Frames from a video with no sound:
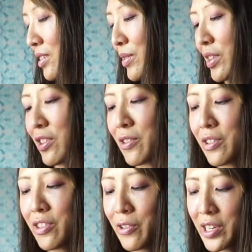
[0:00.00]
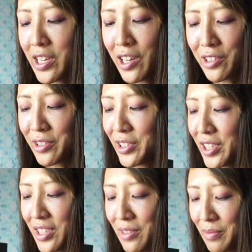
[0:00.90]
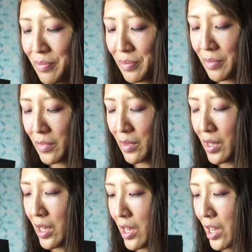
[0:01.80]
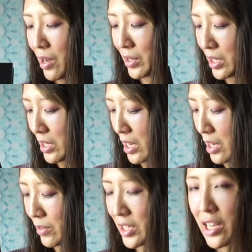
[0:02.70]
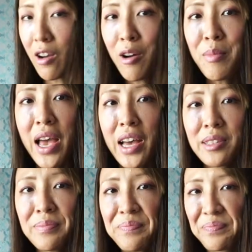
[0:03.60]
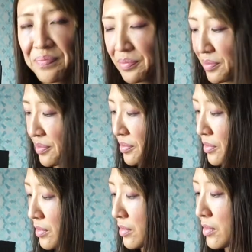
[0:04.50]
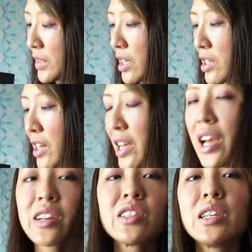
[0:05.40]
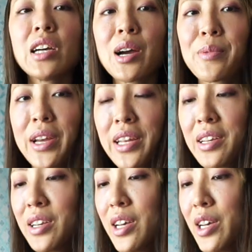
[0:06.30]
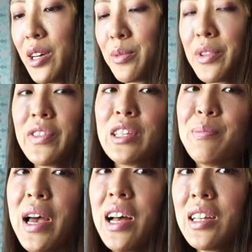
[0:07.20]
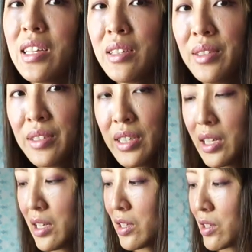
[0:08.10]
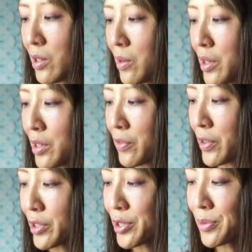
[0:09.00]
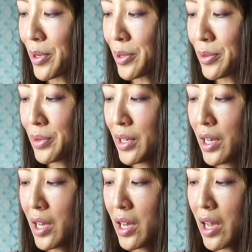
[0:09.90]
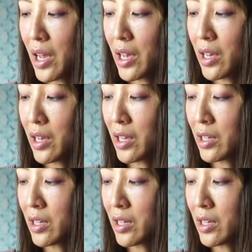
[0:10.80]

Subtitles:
I mean, 30 colors. I would say all matte. Today I actually got ready with this palette. So on the first row, I